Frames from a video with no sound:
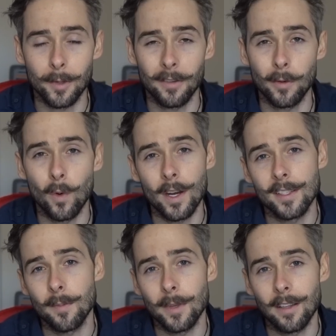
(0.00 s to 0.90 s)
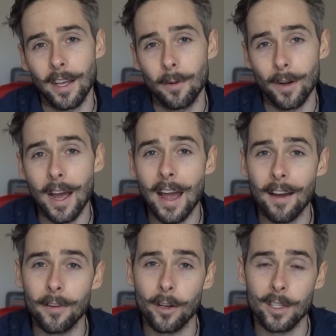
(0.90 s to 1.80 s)
But if you wanted something like what I
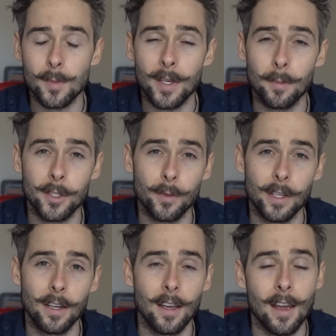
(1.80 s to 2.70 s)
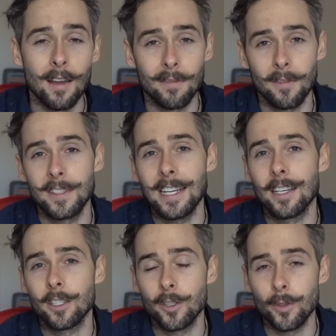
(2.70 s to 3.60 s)
have, you're going to spend between
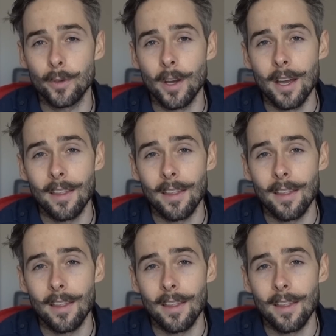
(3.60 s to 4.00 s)
$1,500 and $2,000,